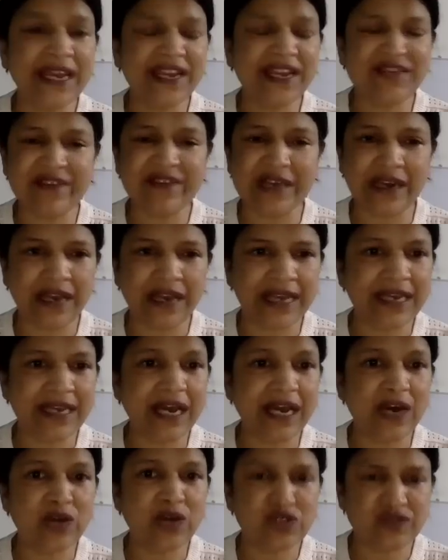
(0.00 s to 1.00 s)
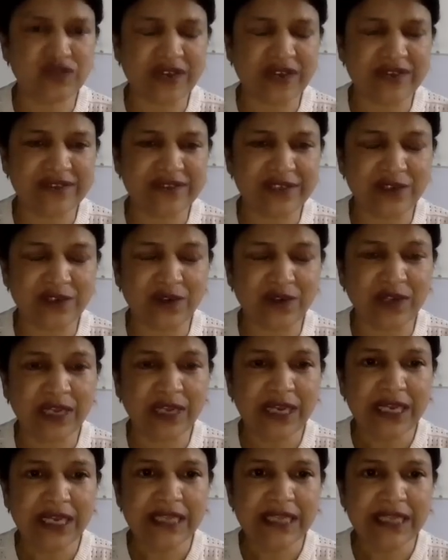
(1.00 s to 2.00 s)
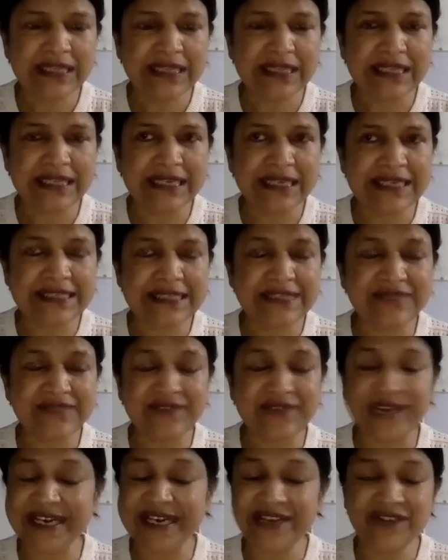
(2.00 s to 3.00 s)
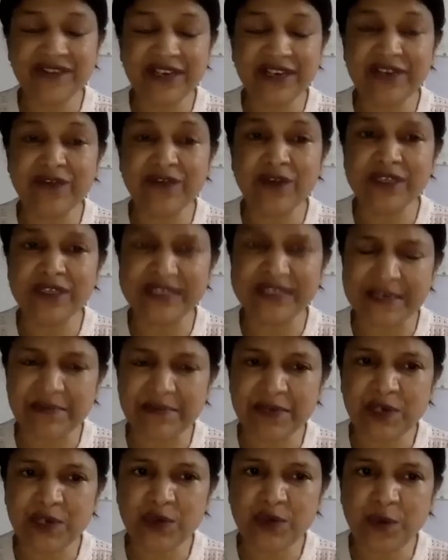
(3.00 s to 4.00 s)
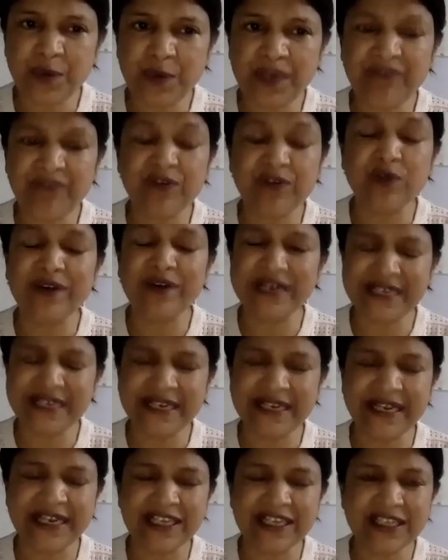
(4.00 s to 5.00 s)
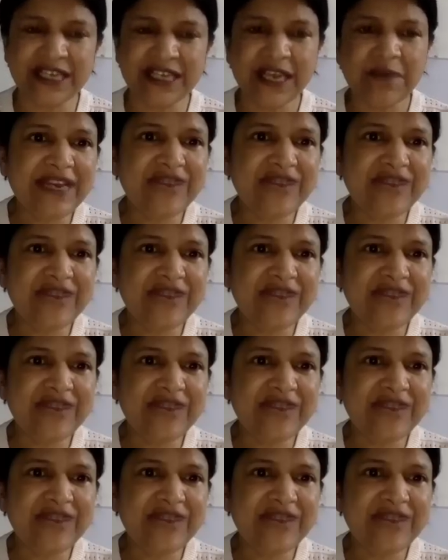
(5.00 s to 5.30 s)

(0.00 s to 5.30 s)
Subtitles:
anywhere, like housewives and all, it's very difficult for them to be fluent in English. If